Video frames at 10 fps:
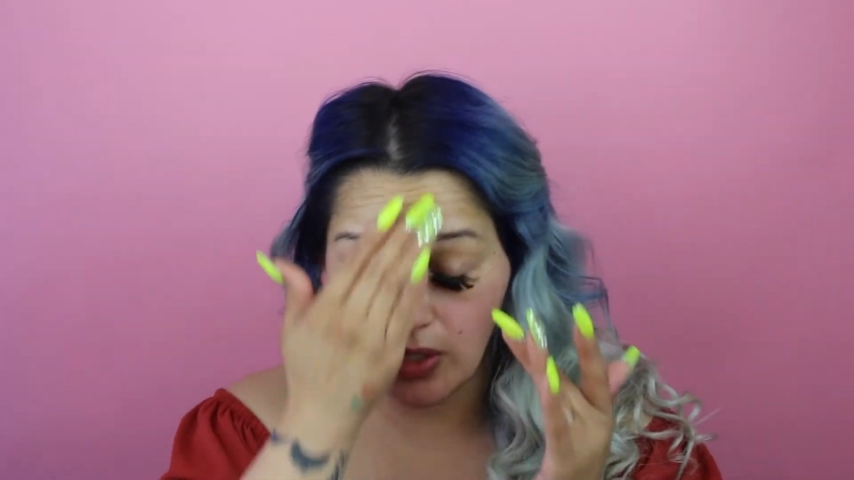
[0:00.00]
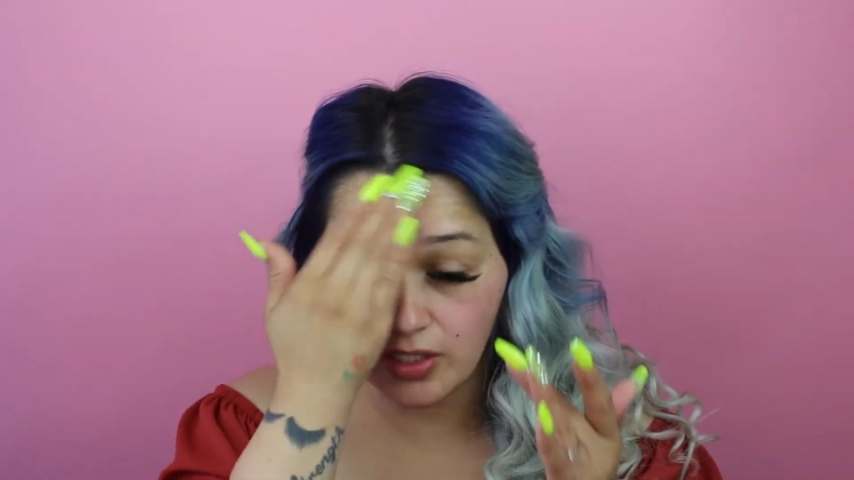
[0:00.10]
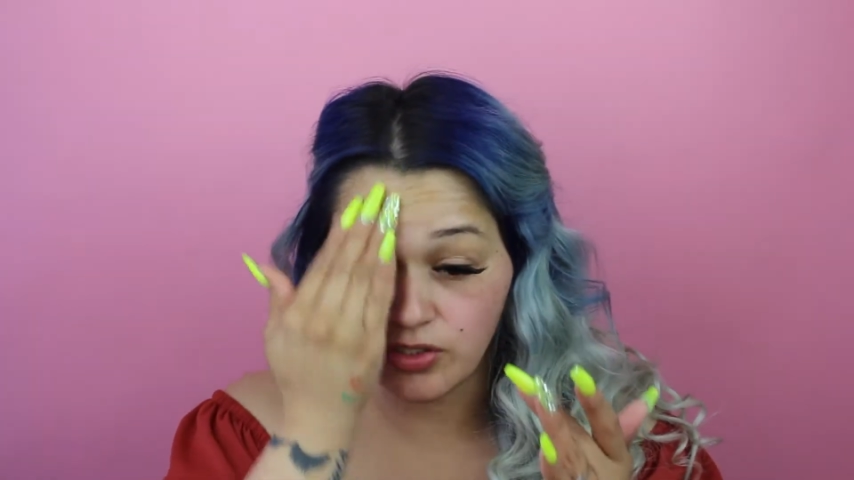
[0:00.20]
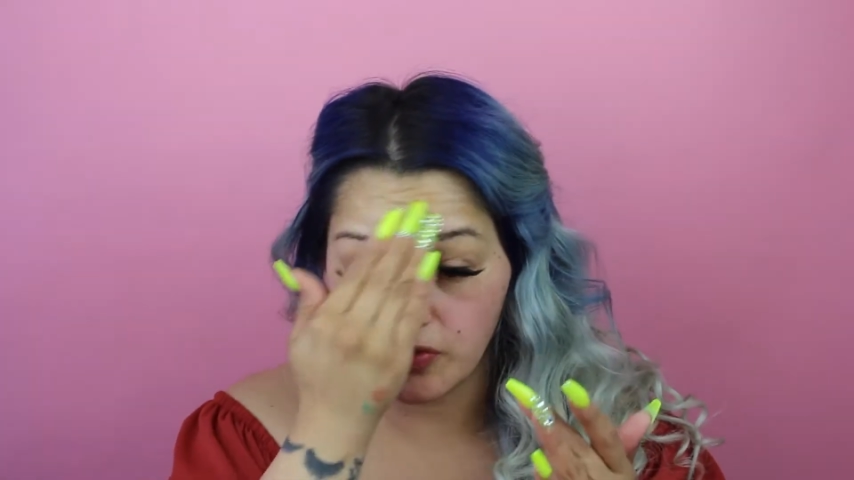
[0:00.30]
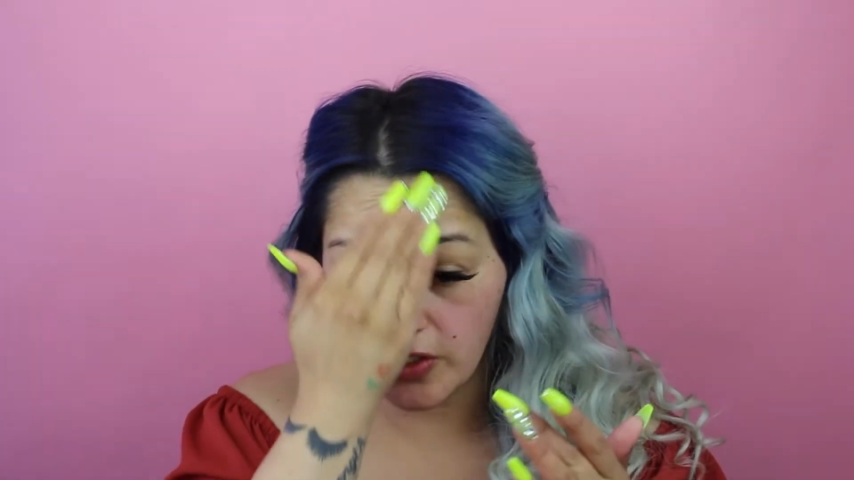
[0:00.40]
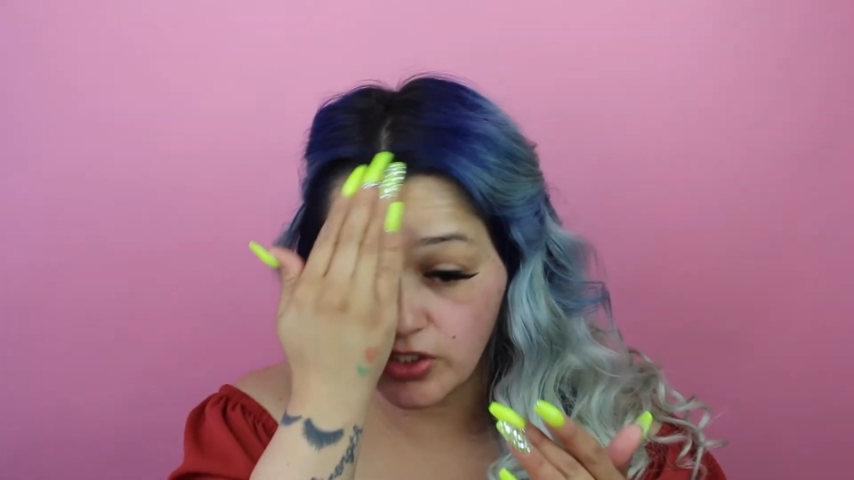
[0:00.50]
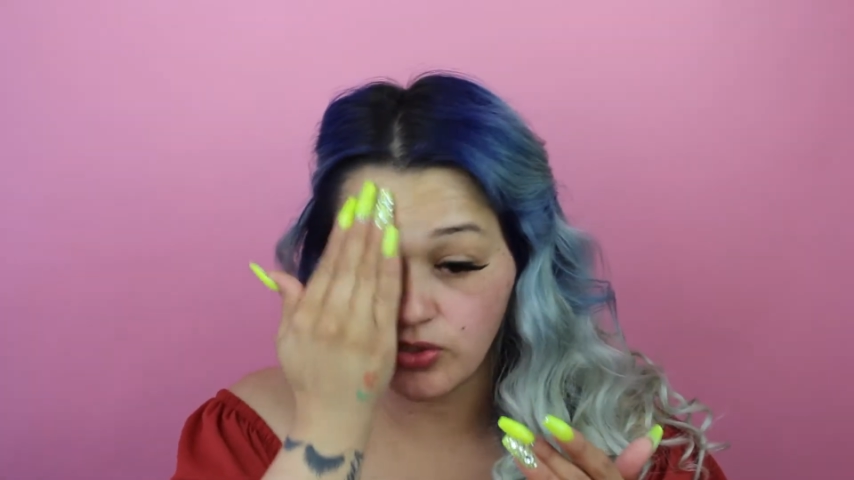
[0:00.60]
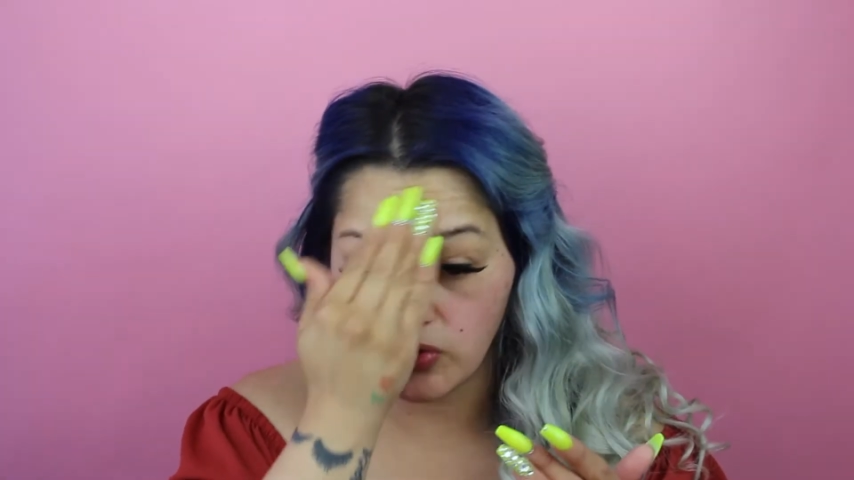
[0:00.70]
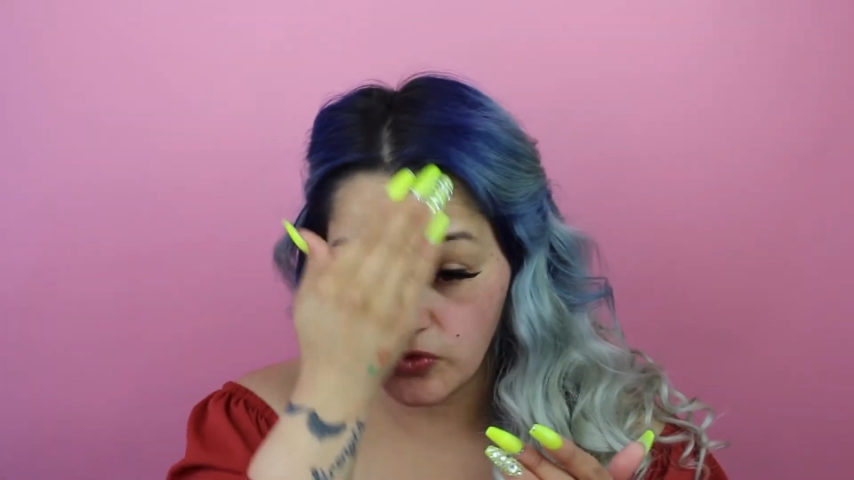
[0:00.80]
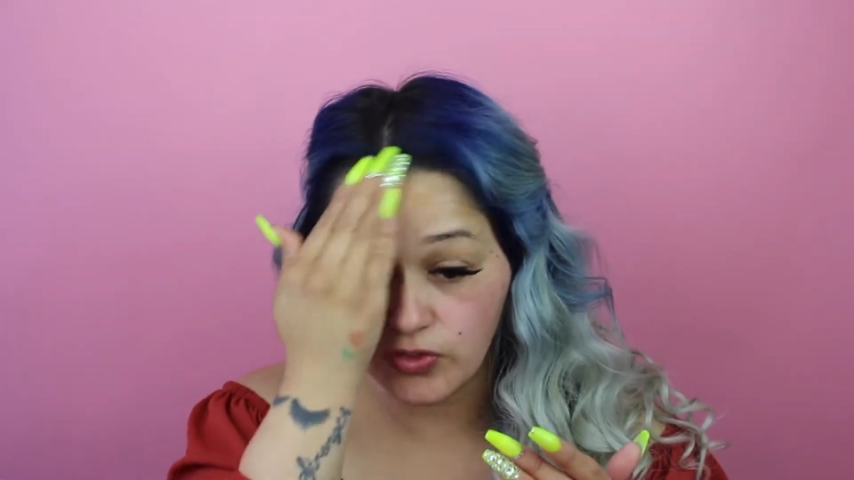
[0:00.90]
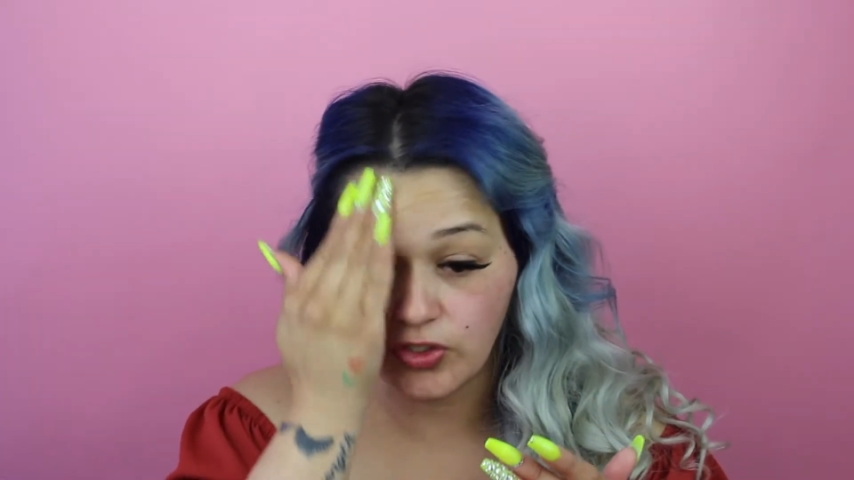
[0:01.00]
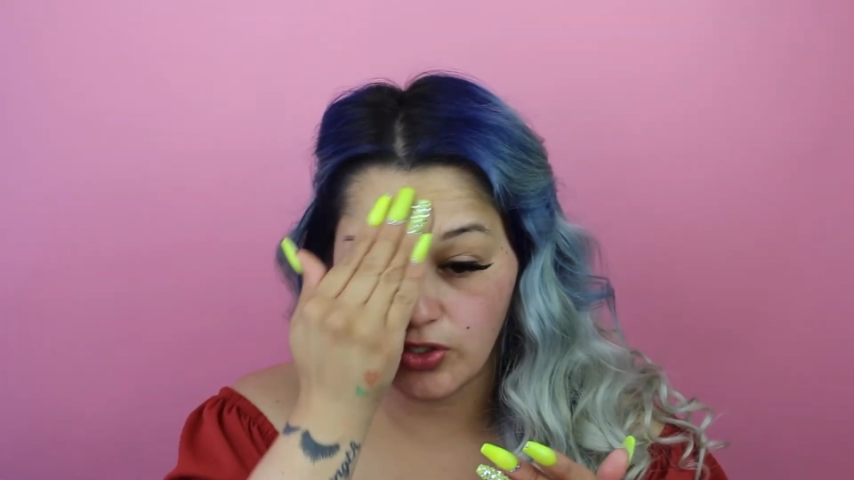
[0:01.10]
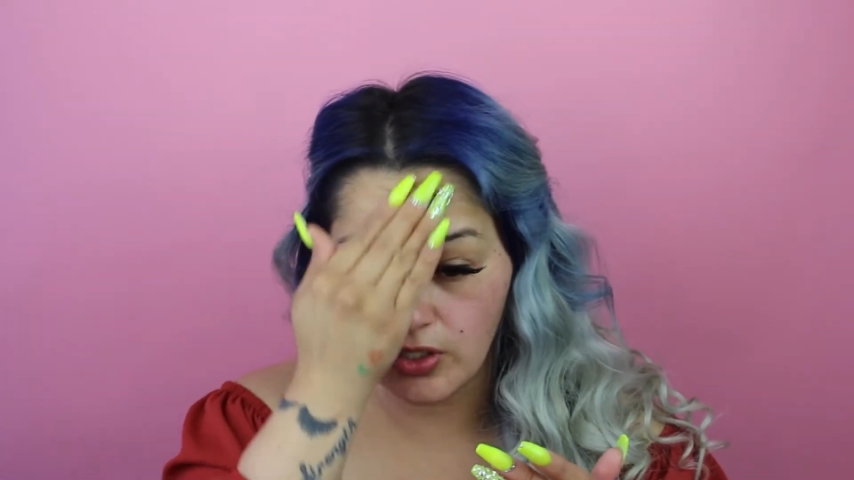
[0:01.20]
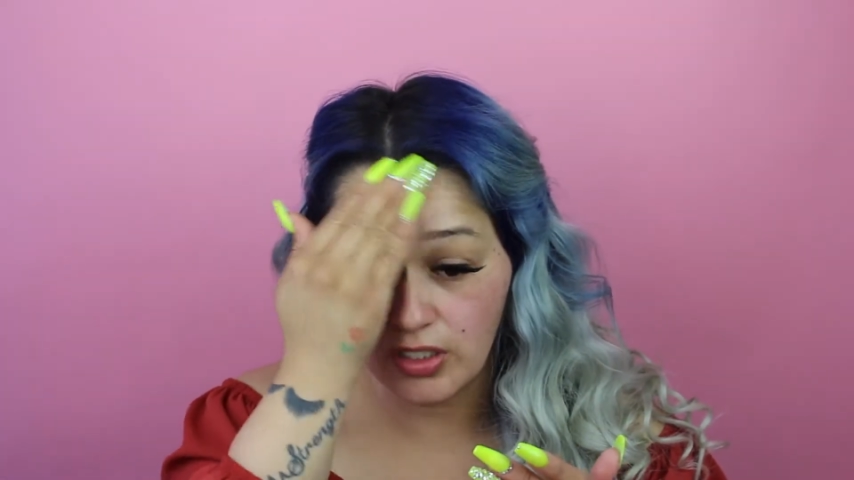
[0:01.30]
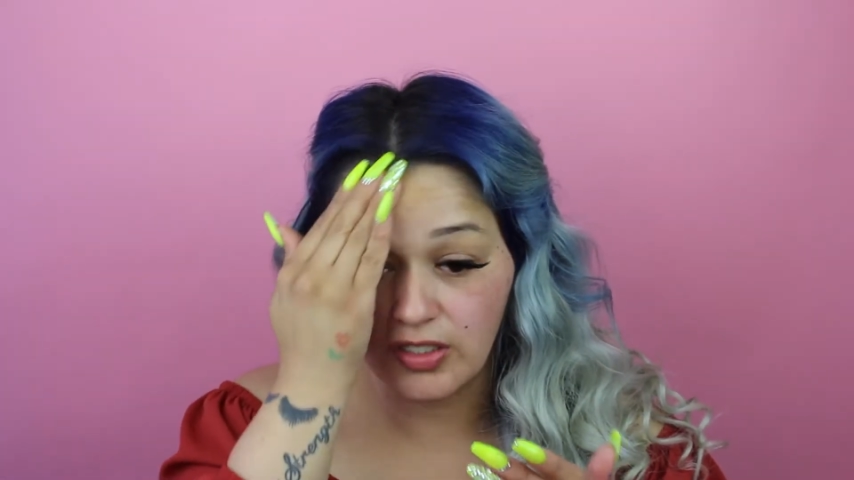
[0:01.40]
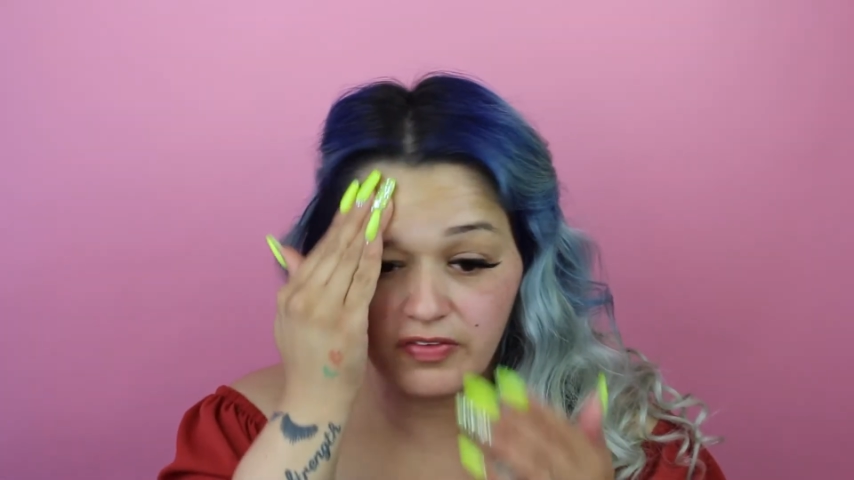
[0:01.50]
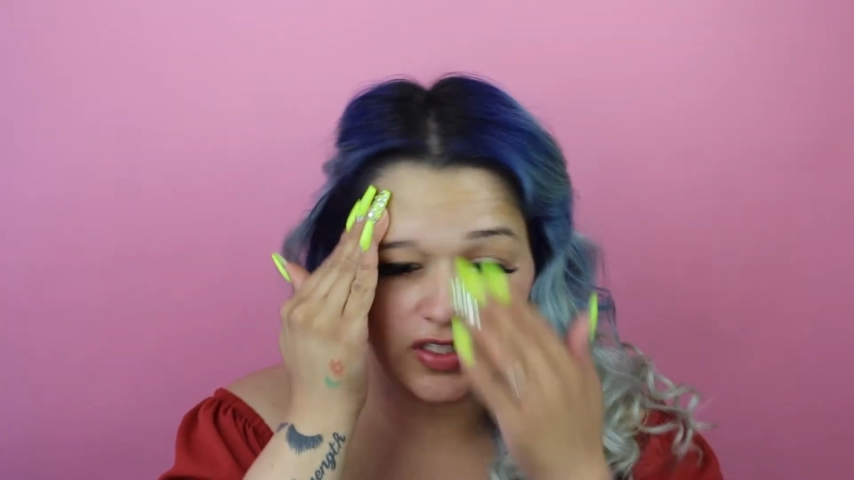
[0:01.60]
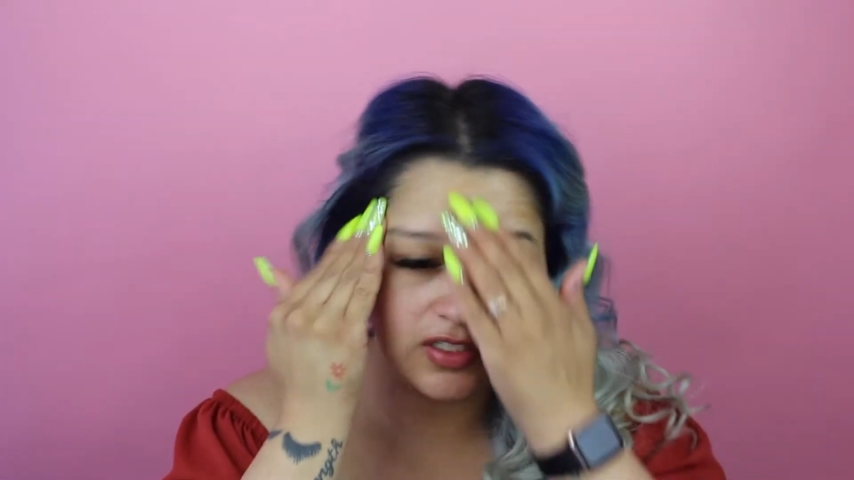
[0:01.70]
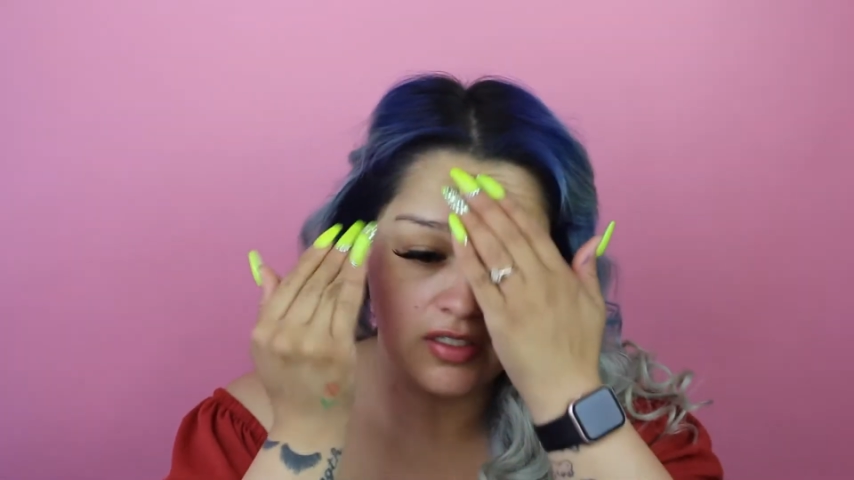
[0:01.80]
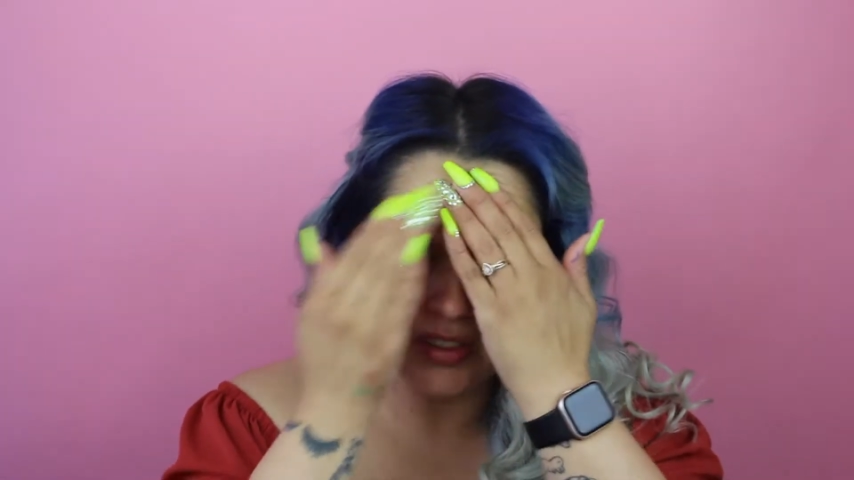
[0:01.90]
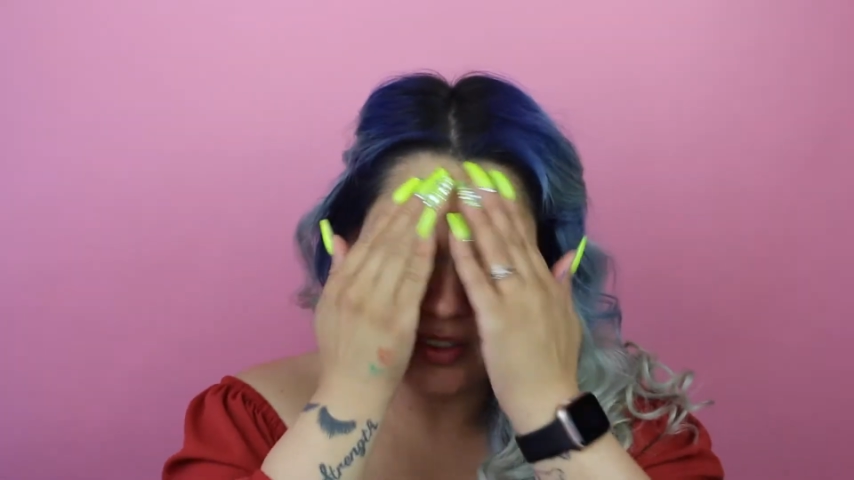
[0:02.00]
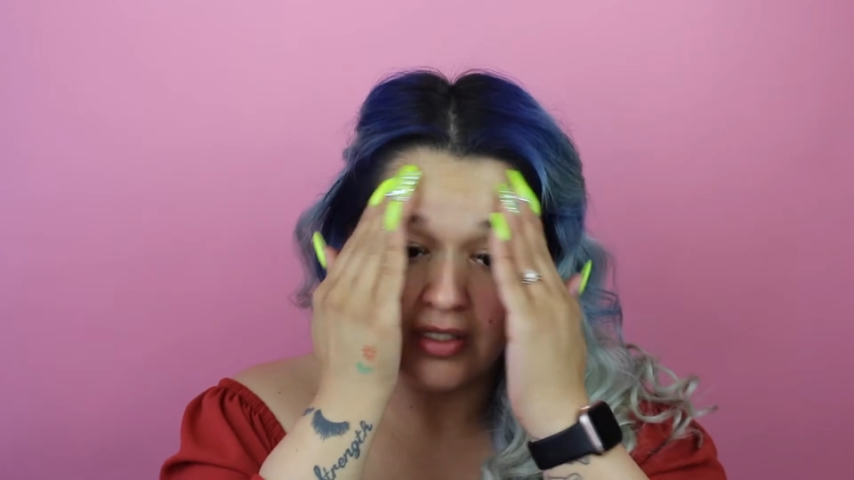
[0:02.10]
I do facials for a living,